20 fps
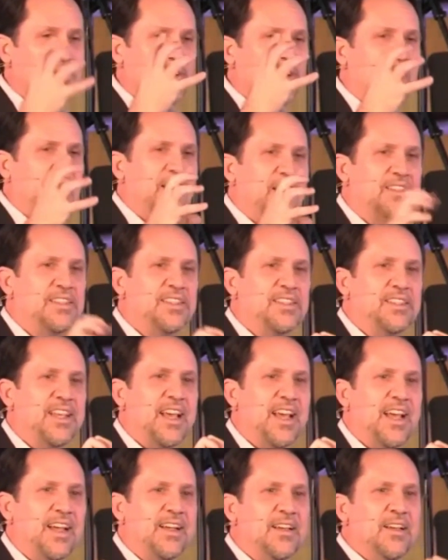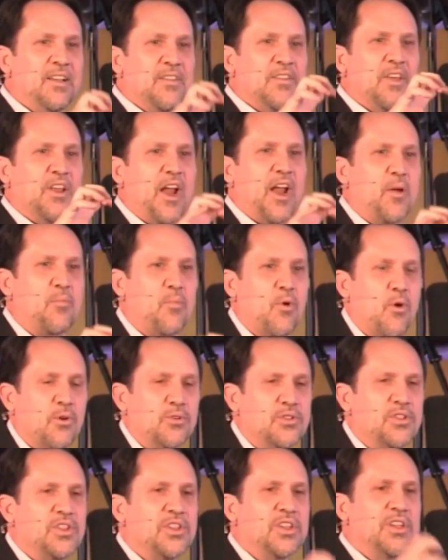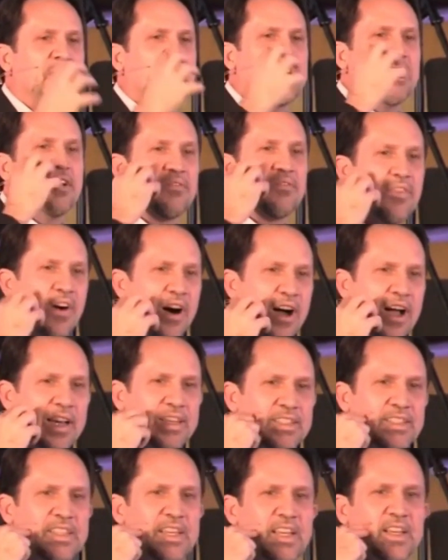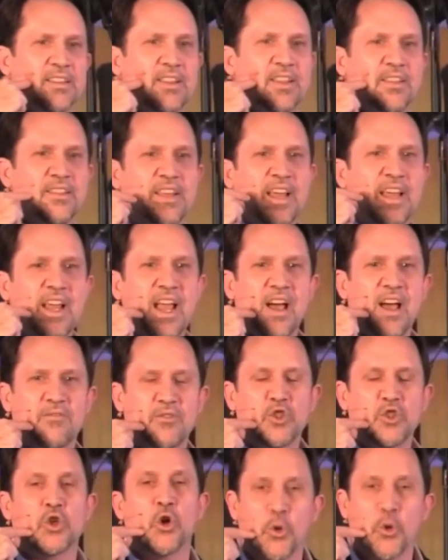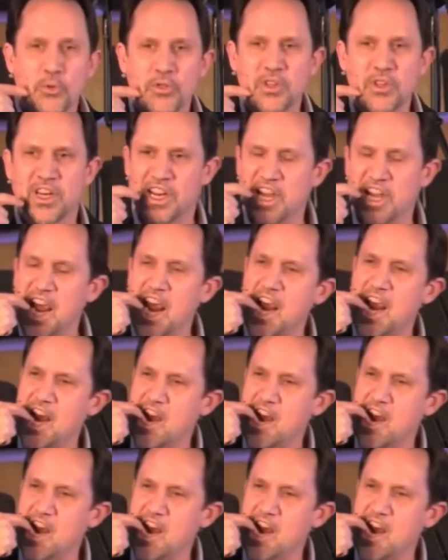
Okay, let's say that a person finds that they have tooth decay,